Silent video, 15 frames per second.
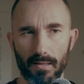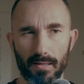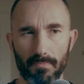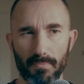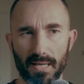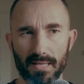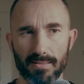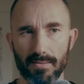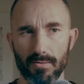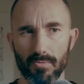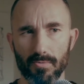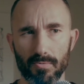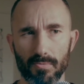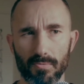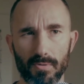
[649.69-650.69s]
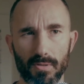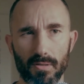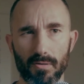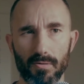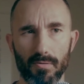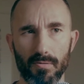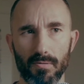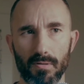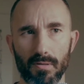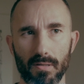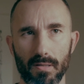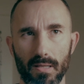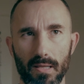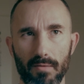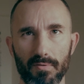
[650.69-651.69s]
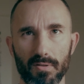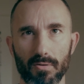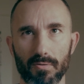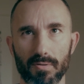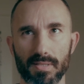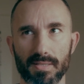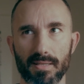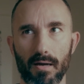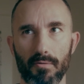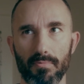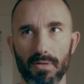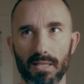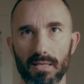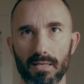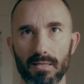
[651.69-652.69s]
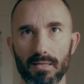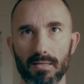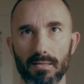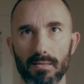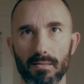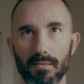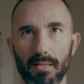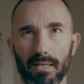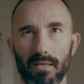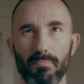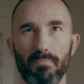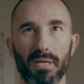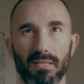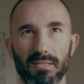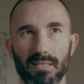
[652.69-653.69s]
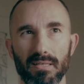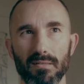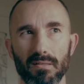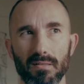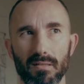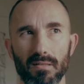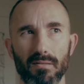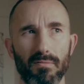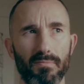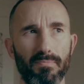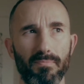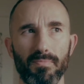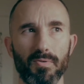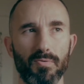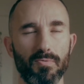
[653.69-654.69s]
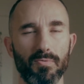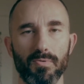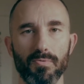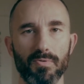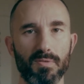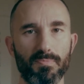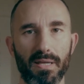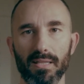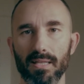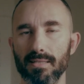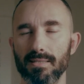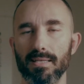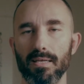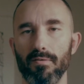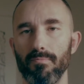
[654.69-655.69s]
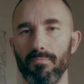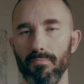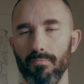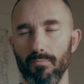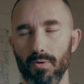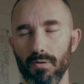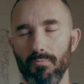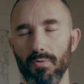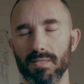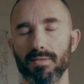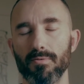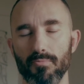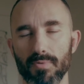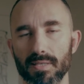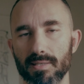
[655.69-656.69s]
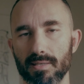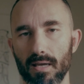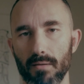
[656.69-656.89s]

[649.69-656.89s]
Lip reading: it makes you, you know, even though it's not really like a big deal to spend, let's say, what's the risk?